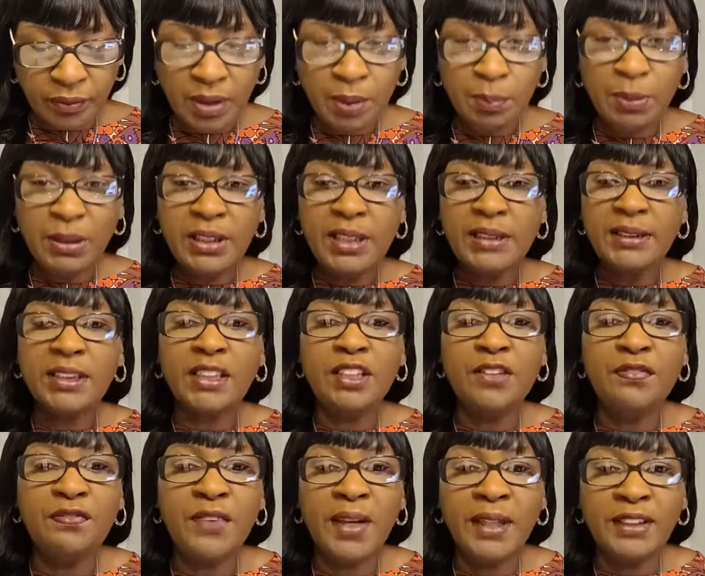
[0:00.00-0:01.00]
Because it
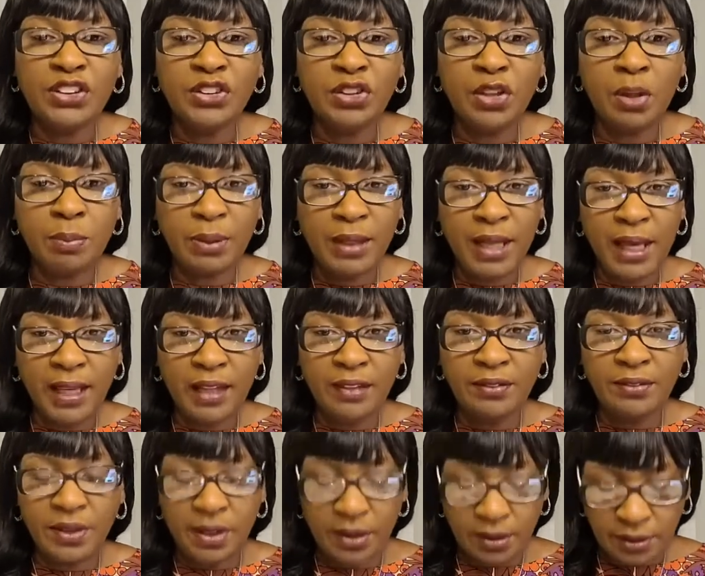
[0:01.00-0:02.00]
affects your
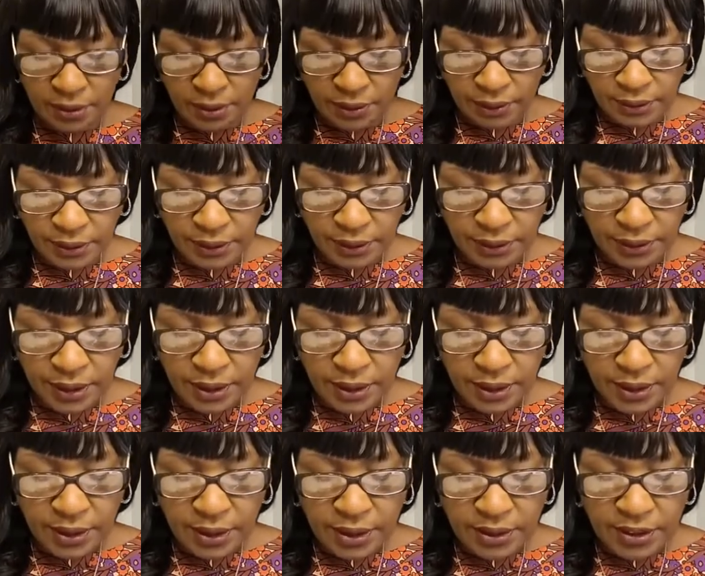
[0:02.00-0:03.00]
behavior.
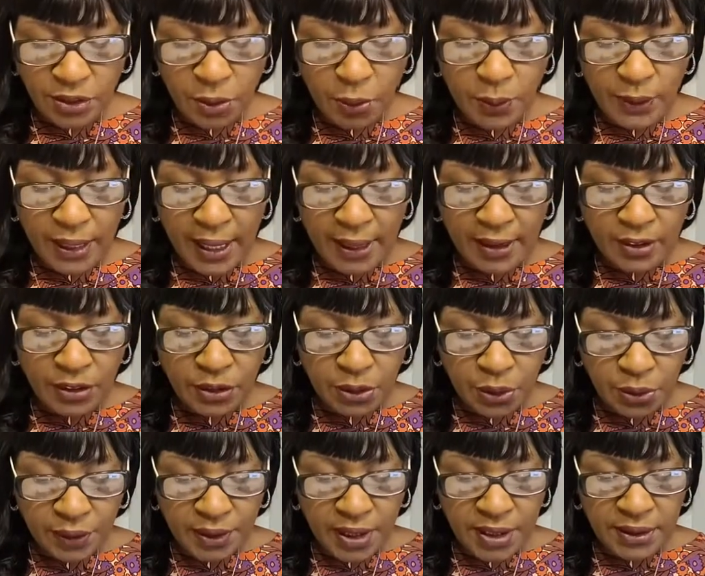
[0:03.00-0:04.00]
So we got to
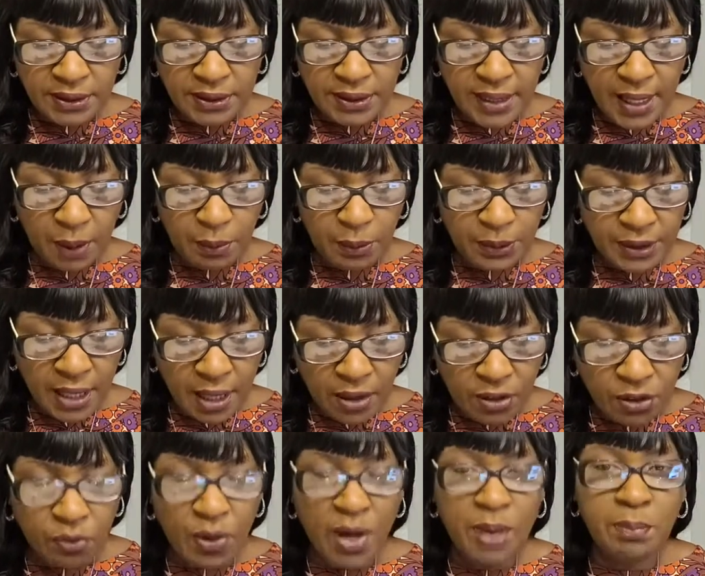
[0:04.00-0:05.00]
do things now
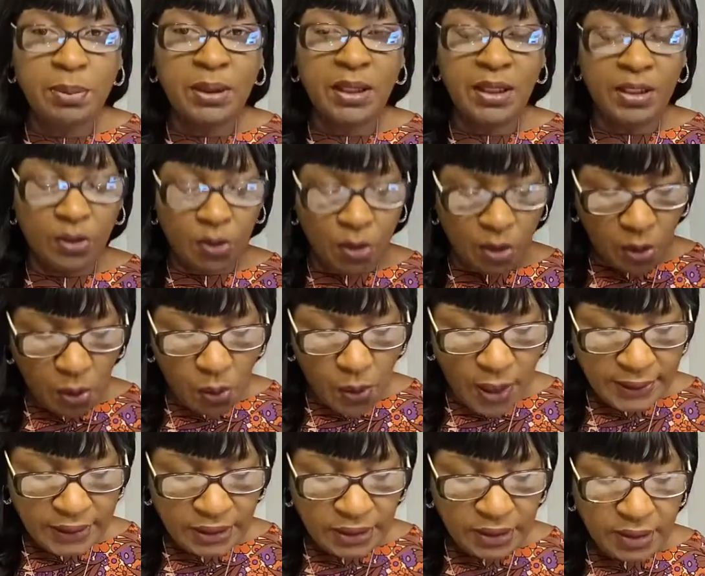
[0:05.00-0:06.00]
without grumbling or
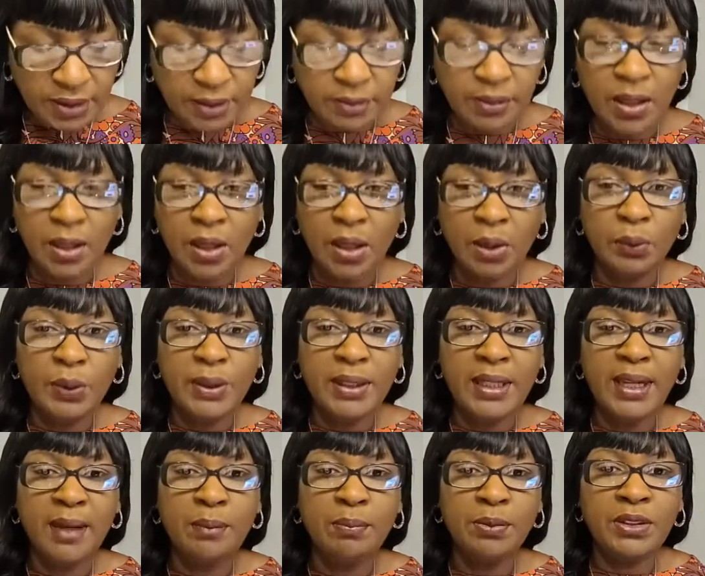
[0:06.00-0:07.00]
questioning. We
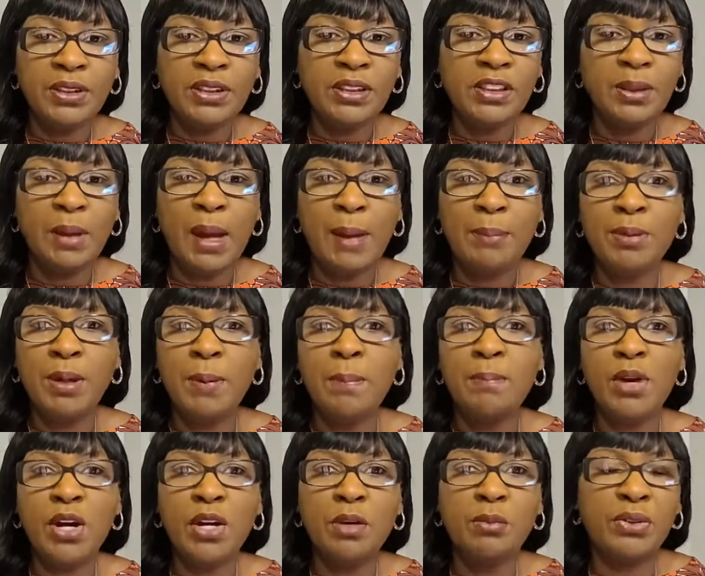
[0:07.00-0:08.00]
can't just be
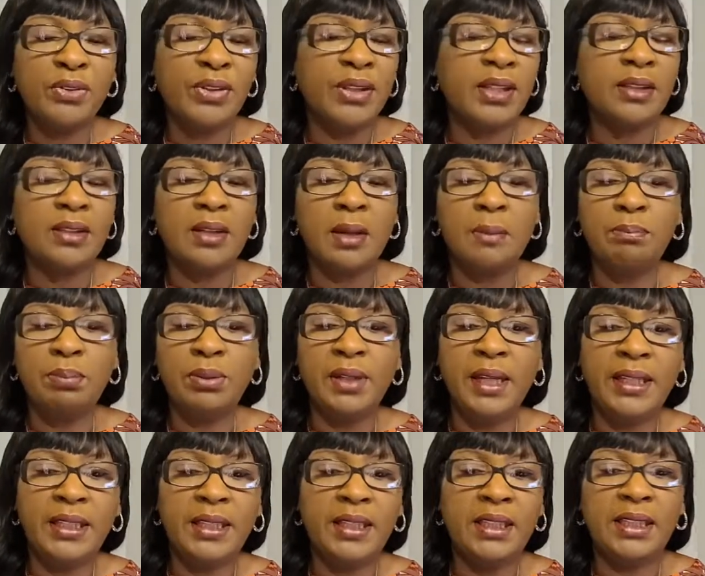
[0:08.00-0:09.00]
murmuring and
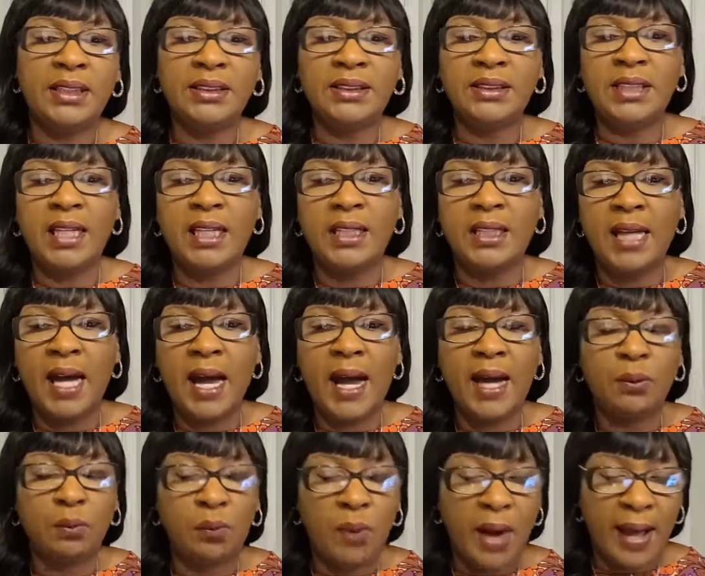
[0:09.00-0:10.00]
complaining and saying,
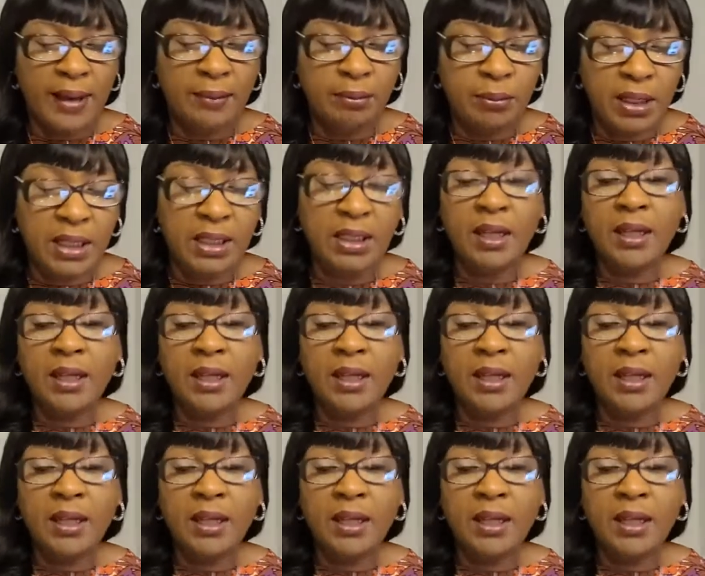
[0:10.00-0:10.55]
God, why me?